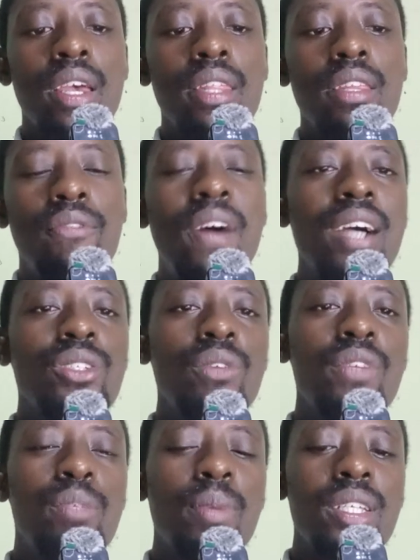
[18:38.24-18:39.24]
the facts of
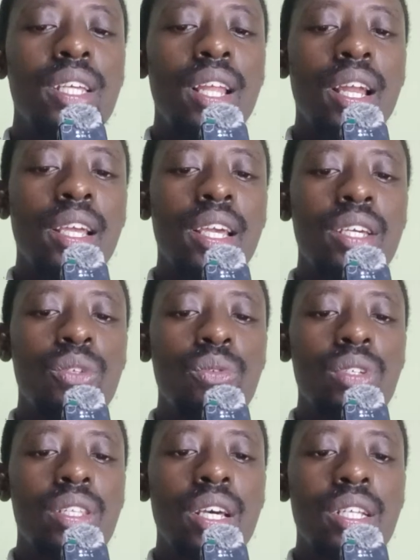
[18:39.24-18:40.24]
this particular case
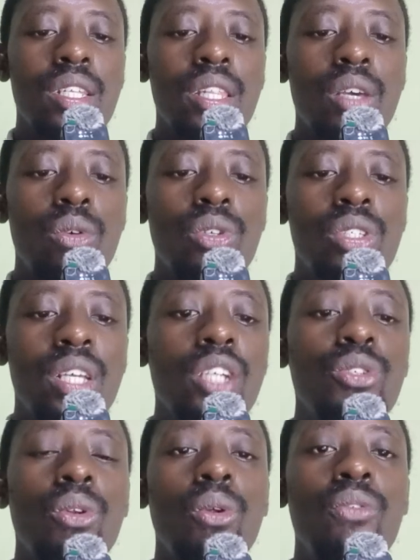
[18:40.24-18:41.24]
was that there was
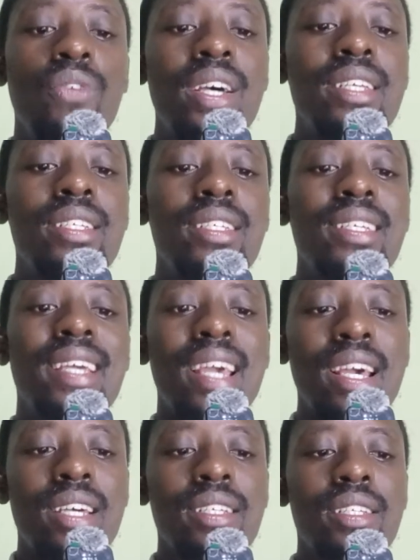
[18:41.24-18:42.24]
sexual offense
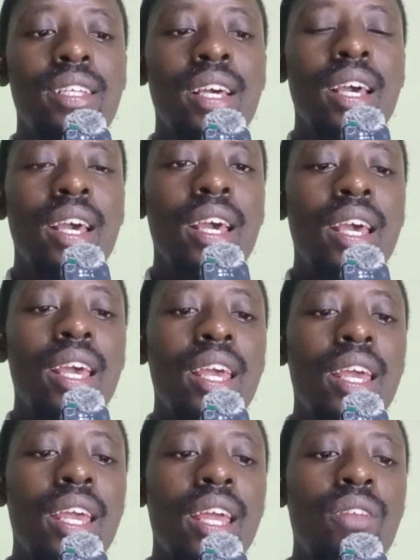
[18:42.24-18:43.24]
case
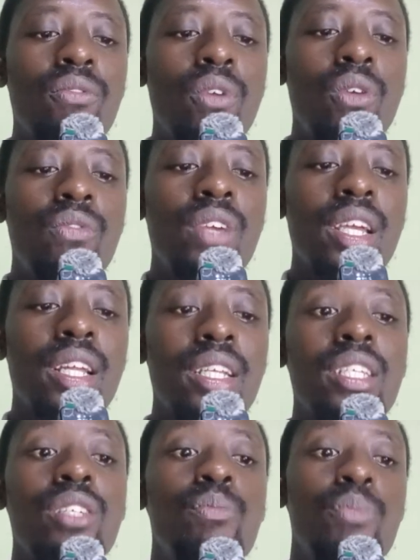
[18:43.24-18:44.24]
involving
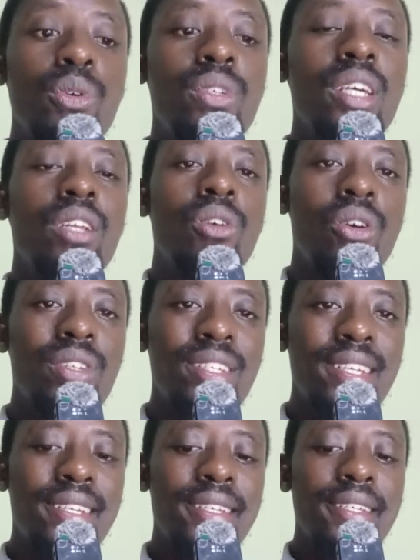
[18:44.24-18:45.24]
disputed
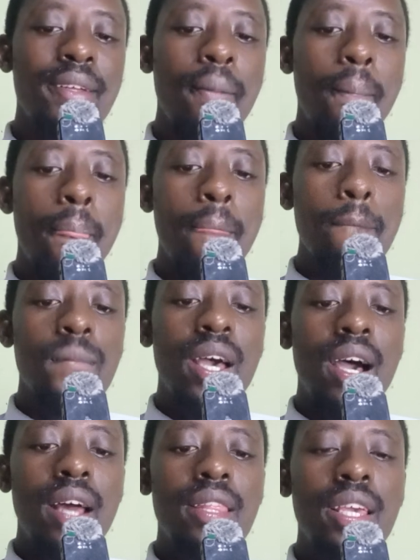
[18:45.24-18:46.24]
consent.
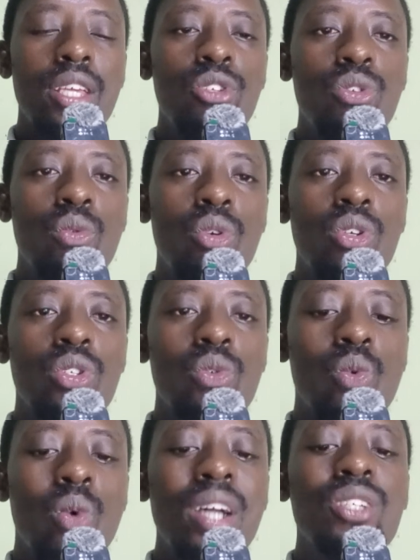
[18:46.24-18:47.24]
And the issue was
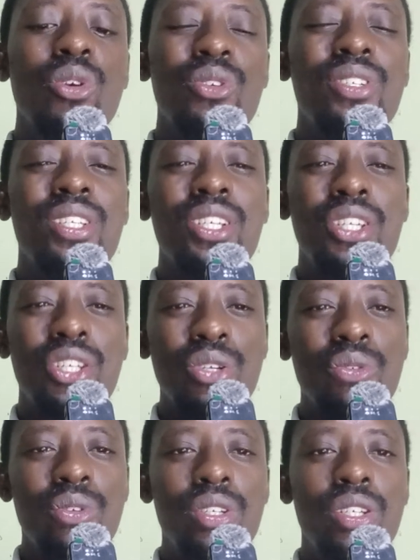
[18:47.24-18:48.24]
what
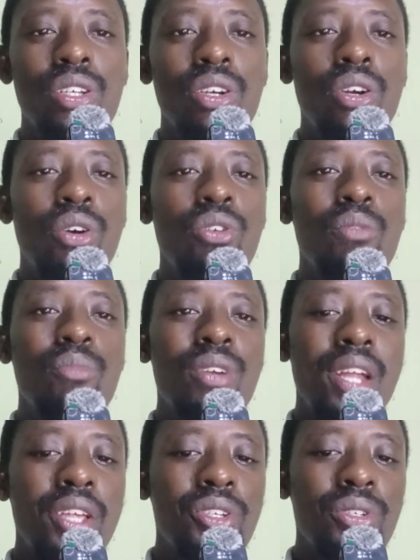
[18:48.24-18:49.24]
constitutes
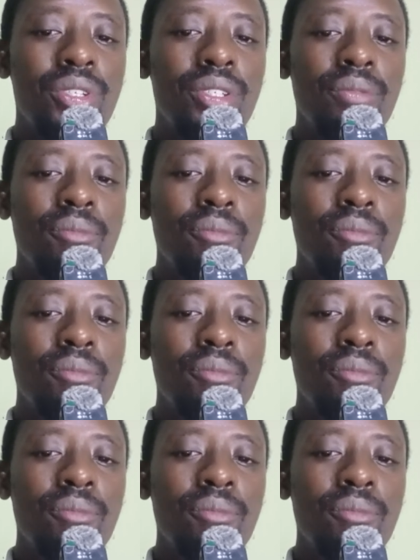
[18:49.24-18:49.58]
corroboration.